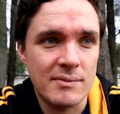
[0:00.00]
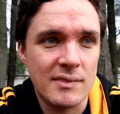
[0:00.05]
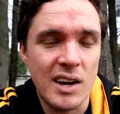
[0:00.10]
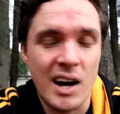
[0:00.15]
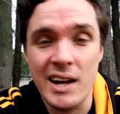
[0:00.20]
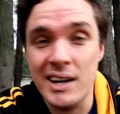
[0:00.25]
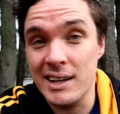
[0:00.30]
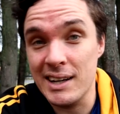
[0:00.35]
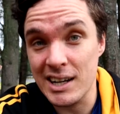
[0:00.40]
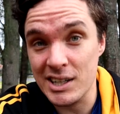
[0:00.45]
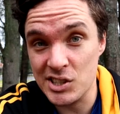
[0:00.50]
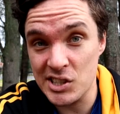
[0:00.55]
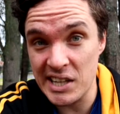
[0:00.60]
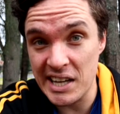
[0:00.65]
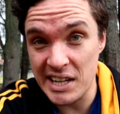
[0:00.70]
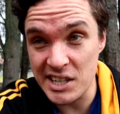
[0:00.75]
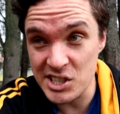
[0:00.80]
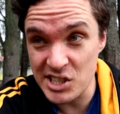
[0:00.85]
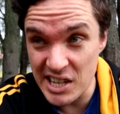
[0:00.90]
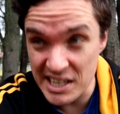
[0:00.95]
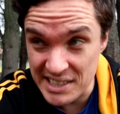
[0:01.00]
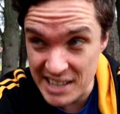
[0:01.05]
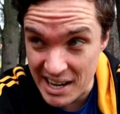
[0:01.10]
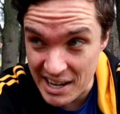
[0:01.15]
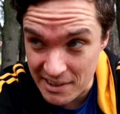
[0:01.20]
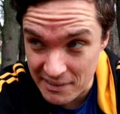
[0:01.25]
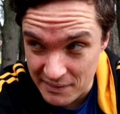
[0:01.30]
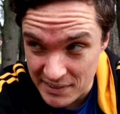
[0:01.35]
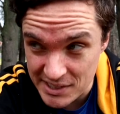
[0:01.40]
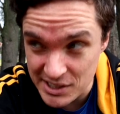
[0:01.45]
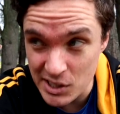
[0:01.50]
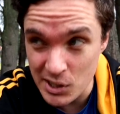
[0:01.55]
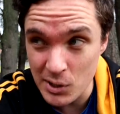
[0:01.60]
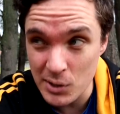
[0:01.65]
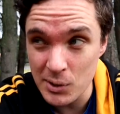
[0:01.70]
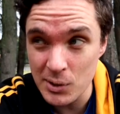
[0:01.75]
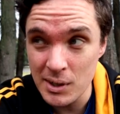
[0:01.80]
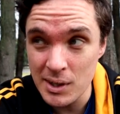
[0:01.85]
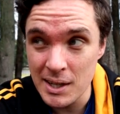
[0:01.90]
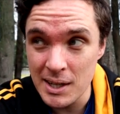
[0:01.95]
I didn't actually get it checked out at a
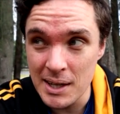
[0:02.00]
physio,